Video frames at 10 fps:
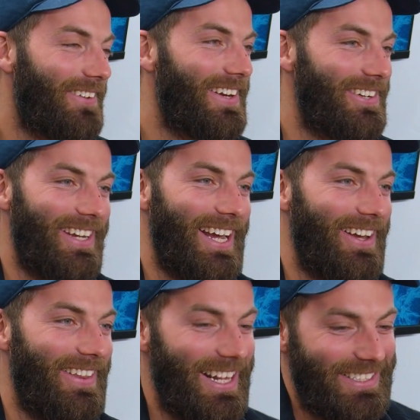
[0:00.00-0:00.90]
we could get
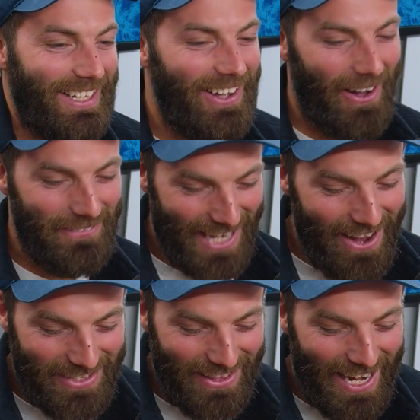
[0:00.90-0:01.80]
her. I'm
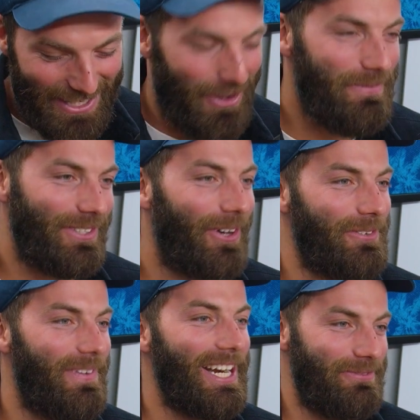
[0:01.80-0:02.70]
telling you, that is what
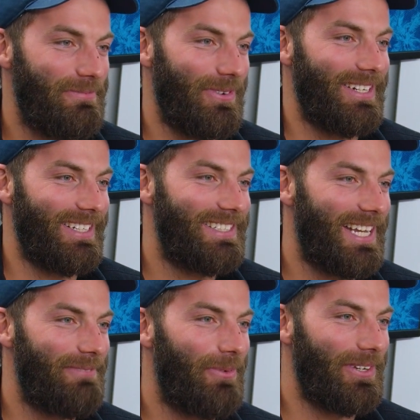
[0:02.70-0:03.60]
McDonald management brings. That's
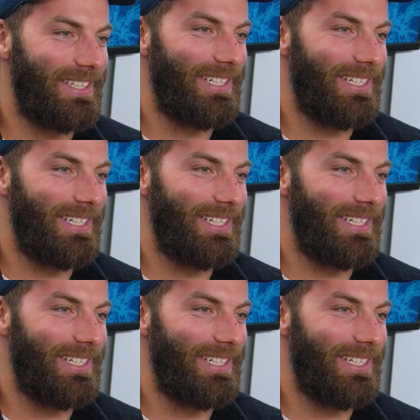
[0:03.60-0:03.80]
our point of